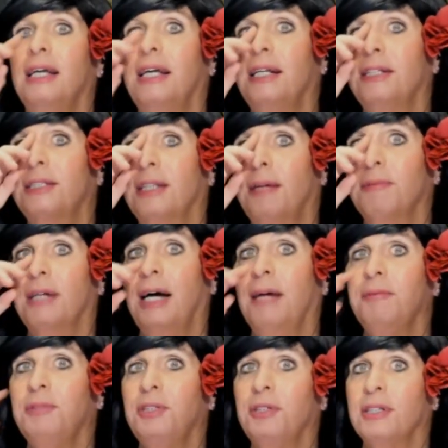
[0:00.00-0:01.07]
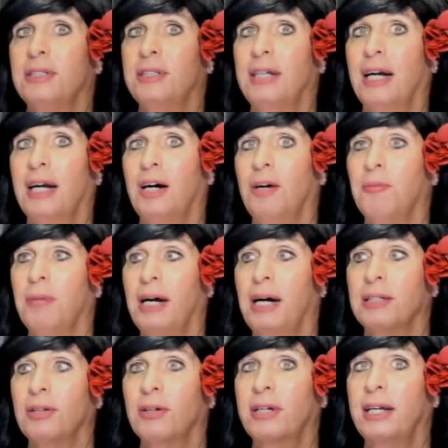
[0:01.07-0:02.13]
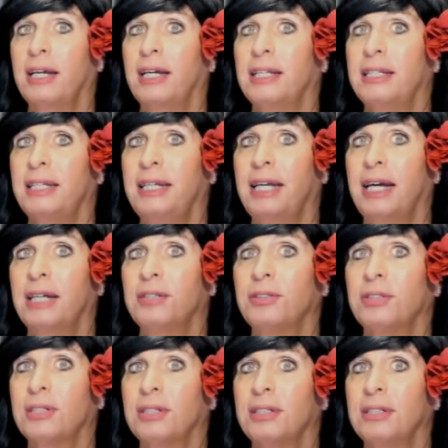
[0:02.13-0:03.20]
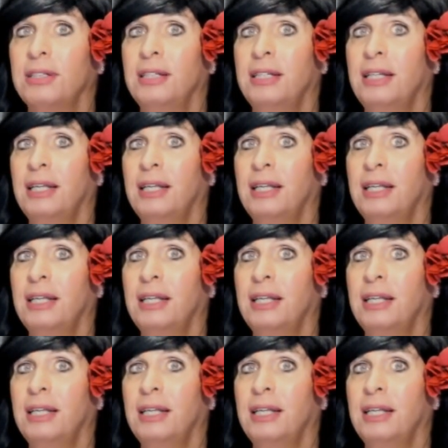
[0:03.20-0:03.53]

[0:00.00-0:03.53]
Sometimes you can tell by looking at the engine